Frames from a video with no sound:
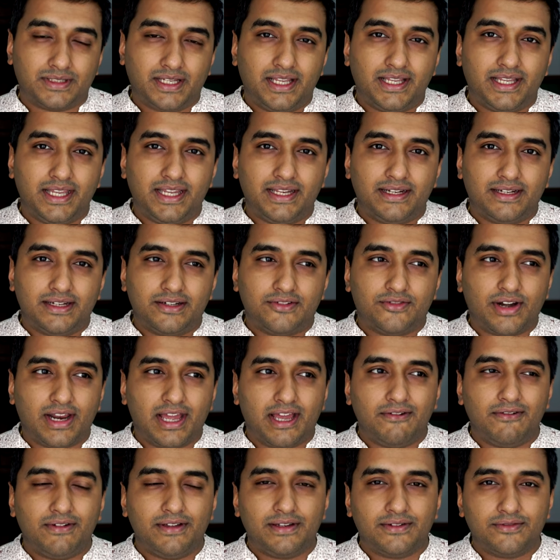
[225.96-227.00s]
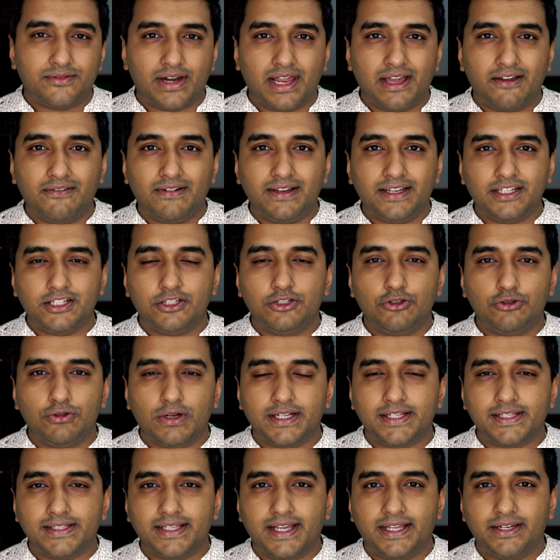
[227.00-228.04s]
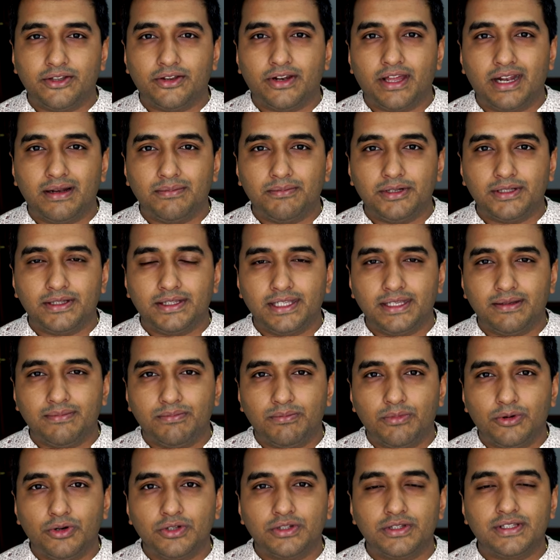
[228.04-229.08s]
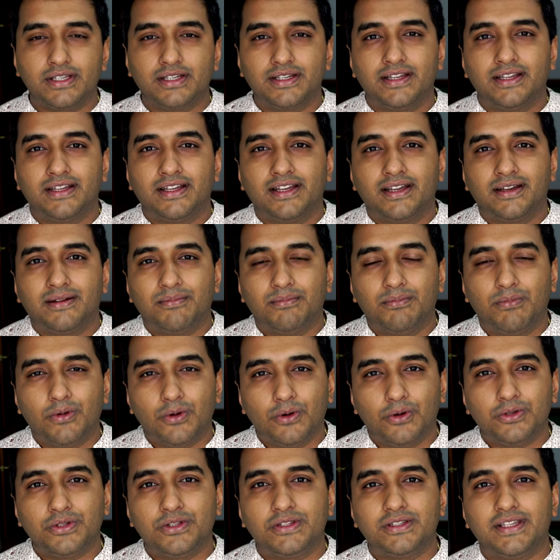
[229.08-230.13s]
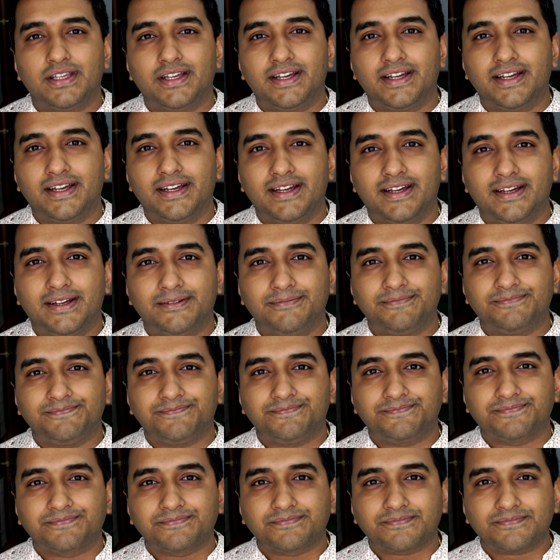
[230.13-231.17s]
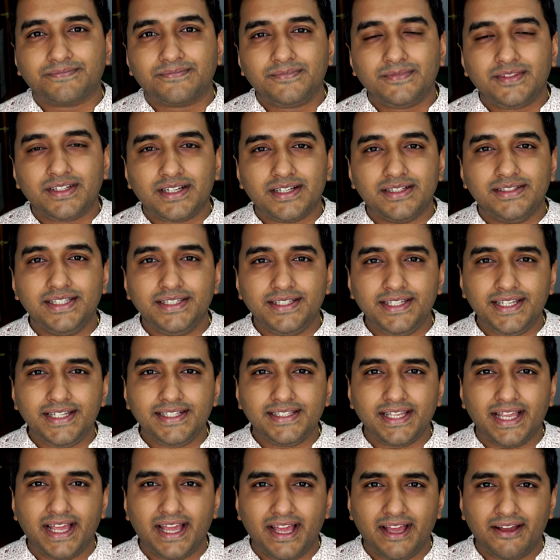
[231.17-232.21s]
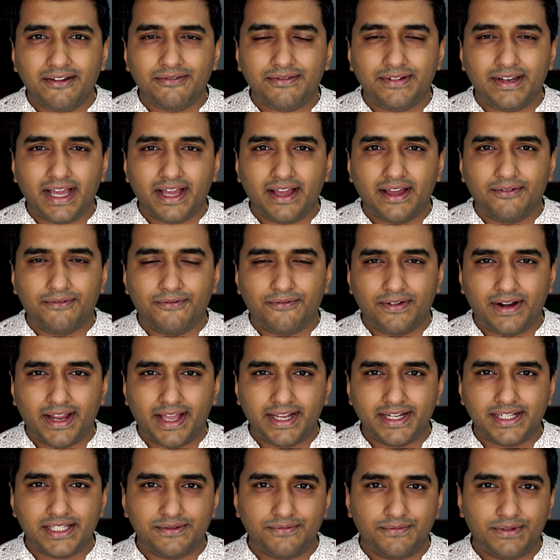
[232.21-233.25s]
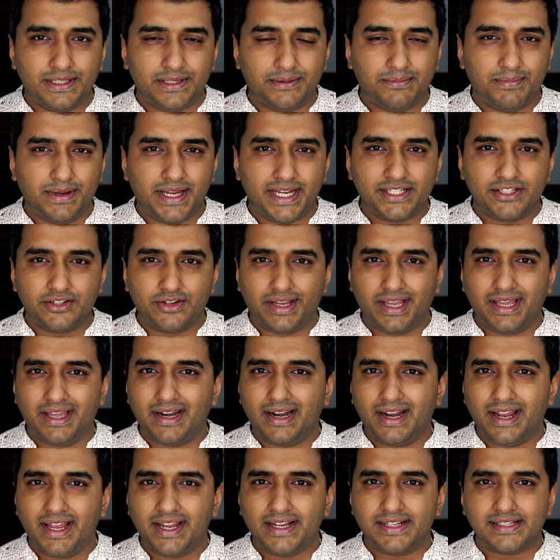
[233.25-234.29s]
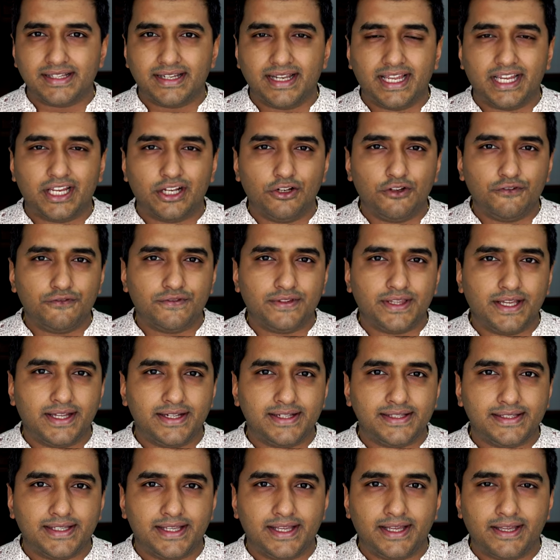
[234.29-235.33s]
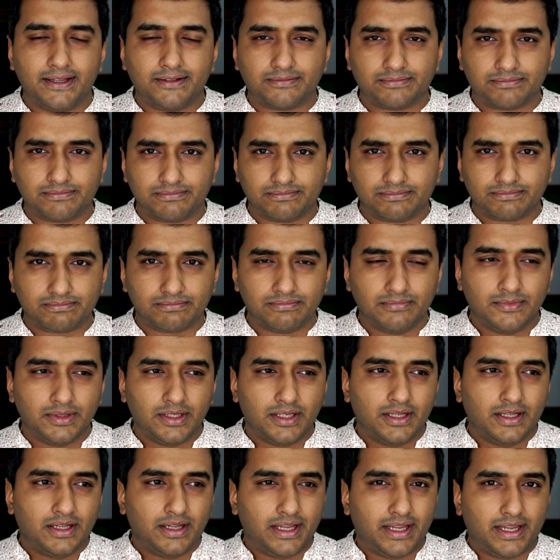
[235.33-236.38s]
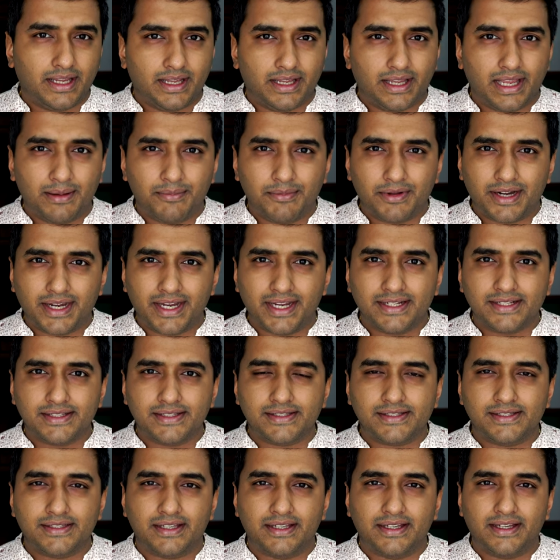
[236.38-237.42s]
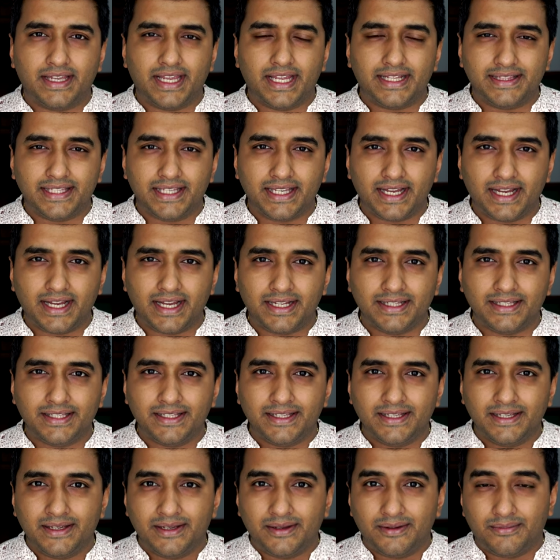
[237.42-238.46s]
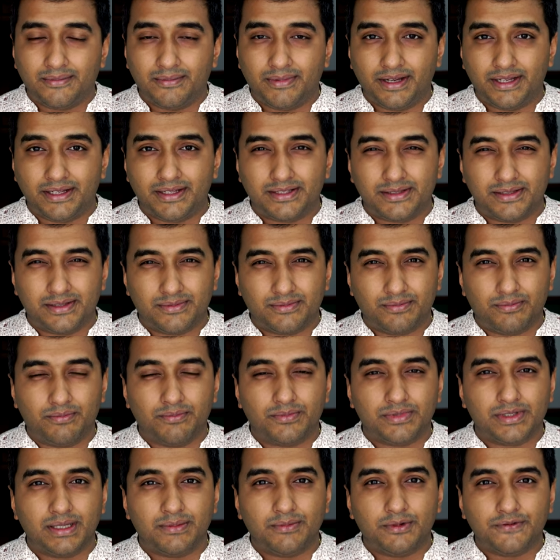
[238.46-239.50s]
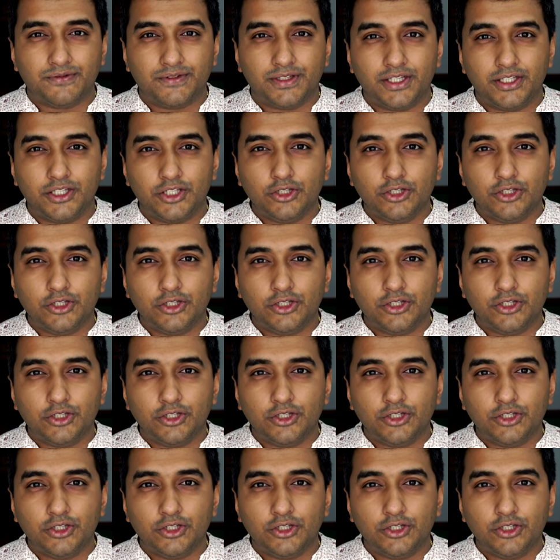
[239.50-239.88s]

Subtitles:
Again, traveling to Astana or Almaty, both cities have flights with major airlines like Lufthansa, Emirates, Etihad, but some of the